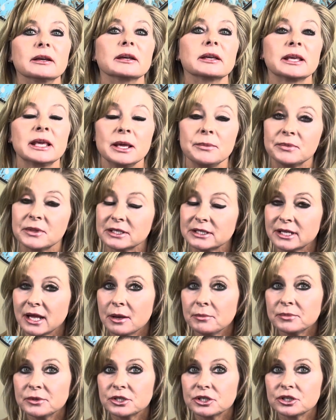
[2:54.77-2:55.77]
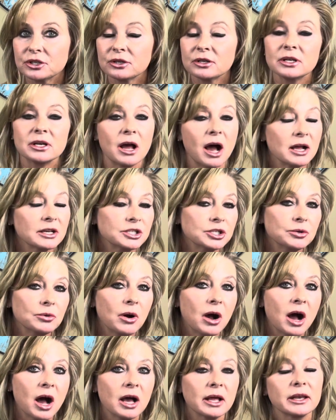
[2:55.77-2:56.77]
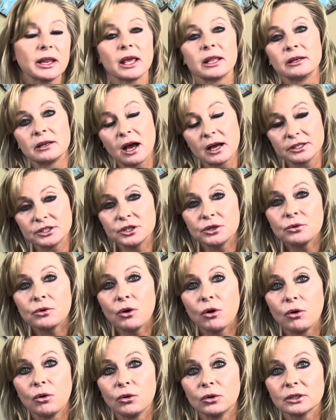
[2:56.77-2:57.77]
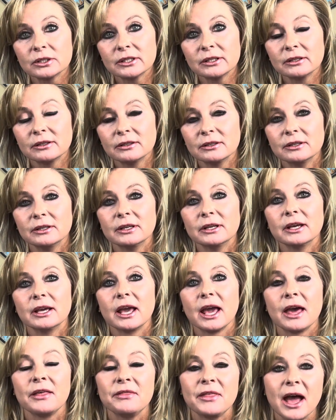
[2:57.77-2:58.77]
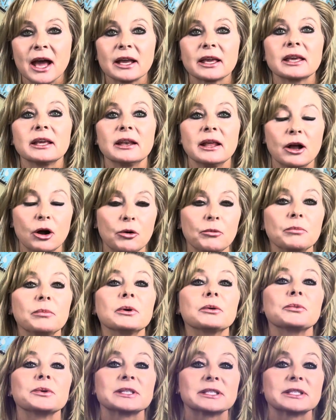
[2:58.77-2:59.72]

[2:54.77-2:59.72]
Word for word: Keep the temperature not too hot and not too cold, and that can help with